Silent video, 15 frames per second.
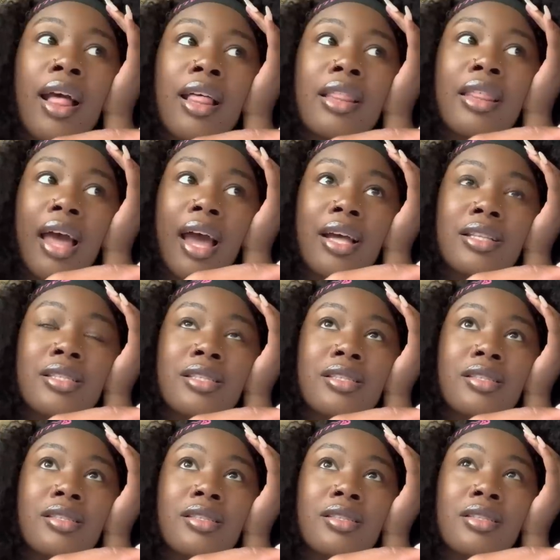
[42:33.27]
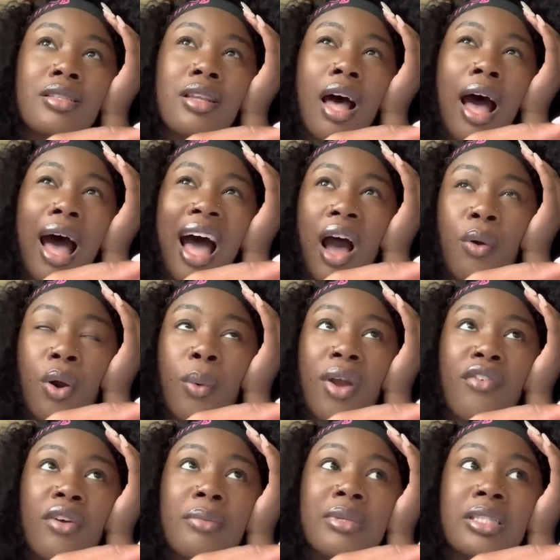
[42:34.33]
that's an hour away
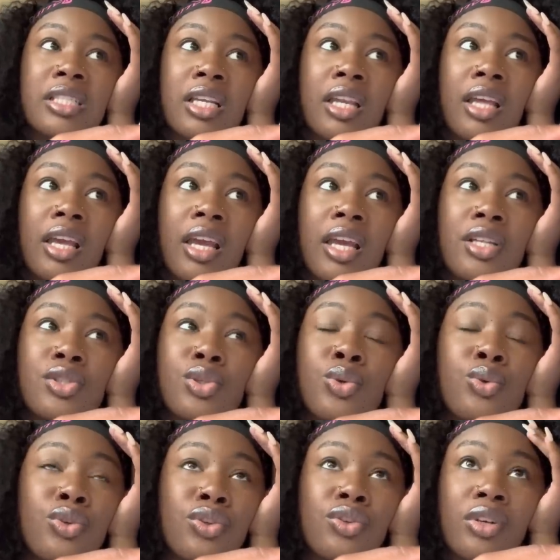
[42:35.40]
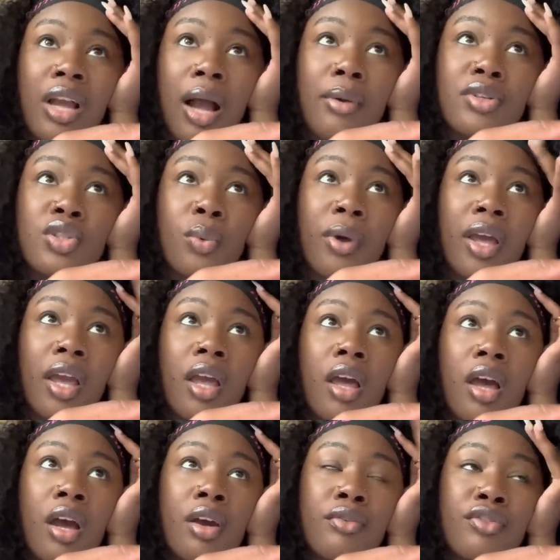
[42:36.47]
from the city and two to three hours away
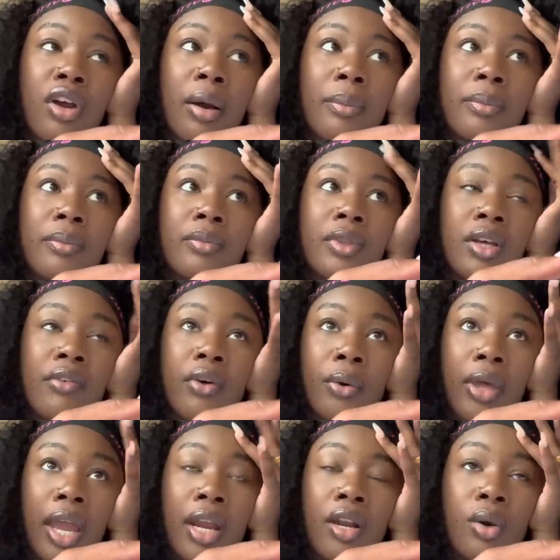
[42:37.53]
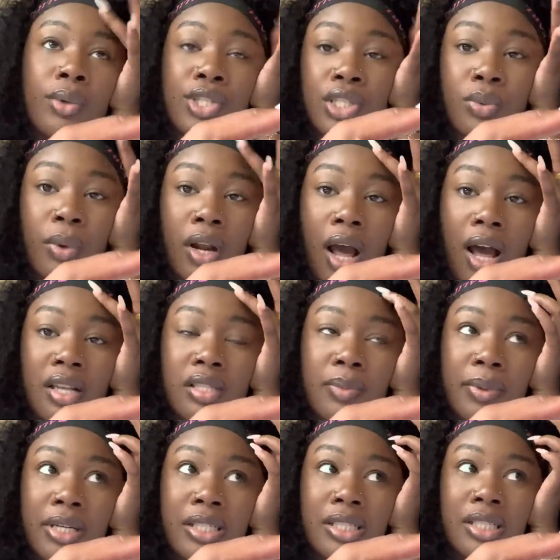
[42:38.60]
from the volcano, which is where the hot
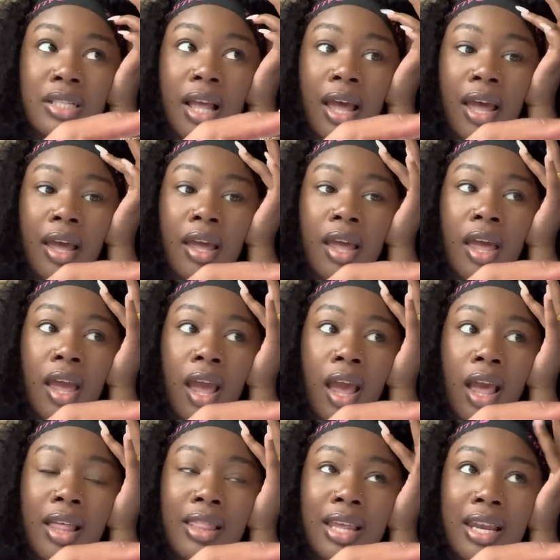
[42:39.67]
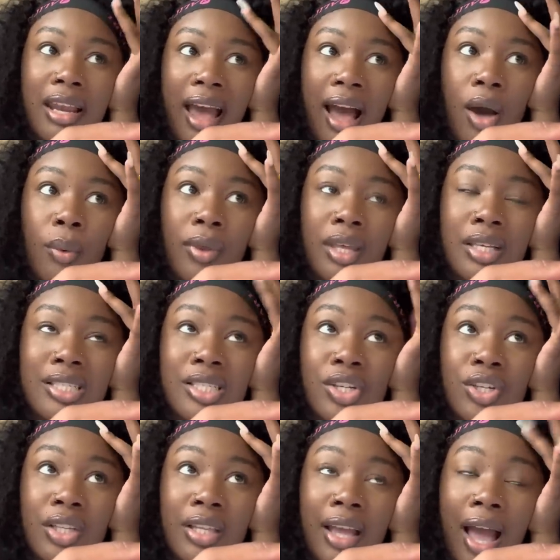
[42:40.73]
springs is at. And then Nawi is
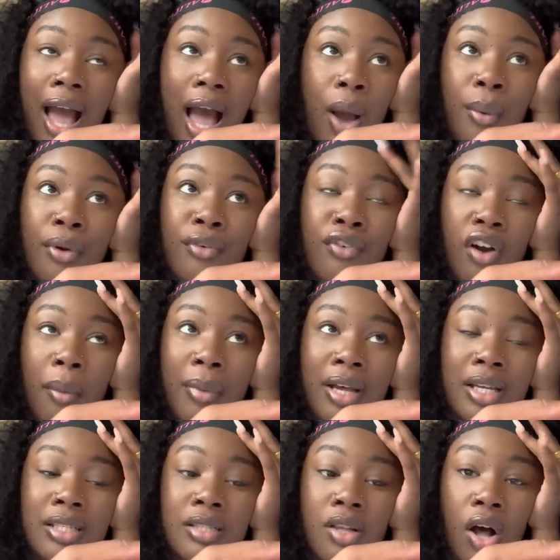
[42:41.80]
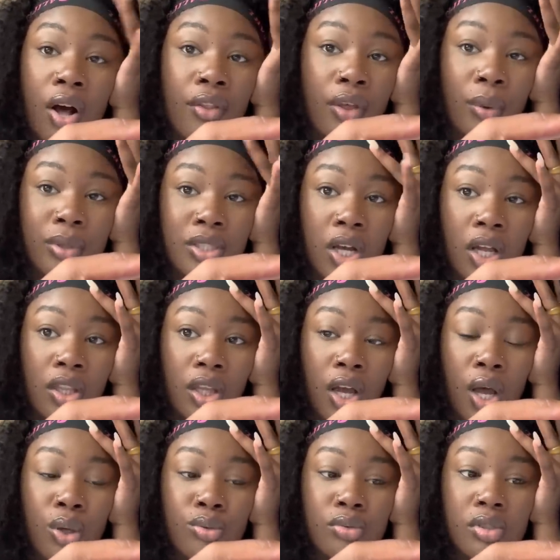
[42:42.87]
literally an hour from us, although it's on the
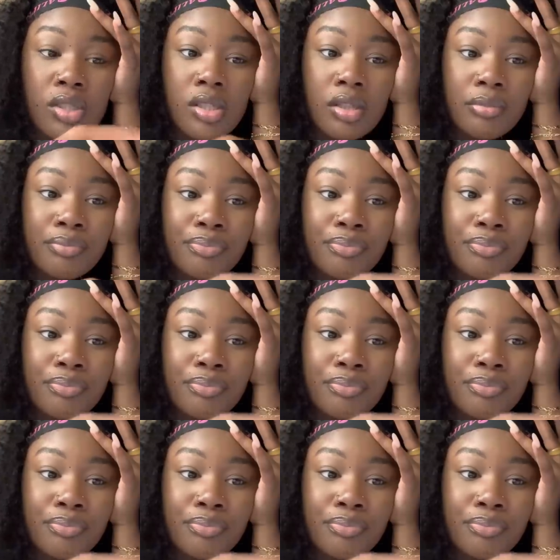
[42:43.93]
coast.